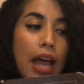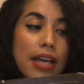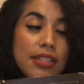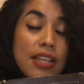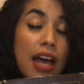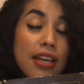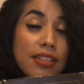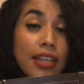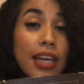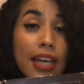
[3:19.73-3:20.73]
as
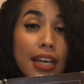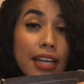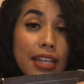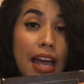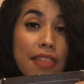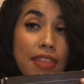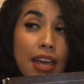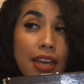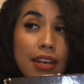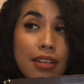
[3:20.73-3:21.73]
a kid, and
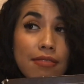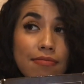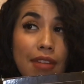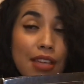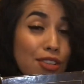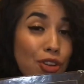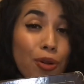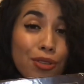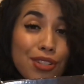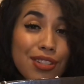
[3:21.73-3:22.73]
then as
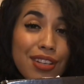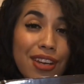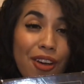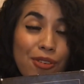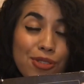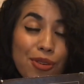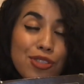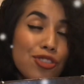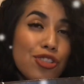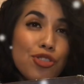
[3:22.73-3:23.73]
adult, you know. So
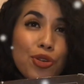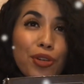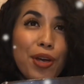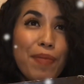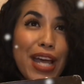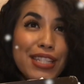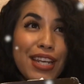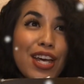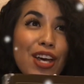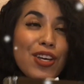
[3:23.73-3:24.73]
it's just truly amazing.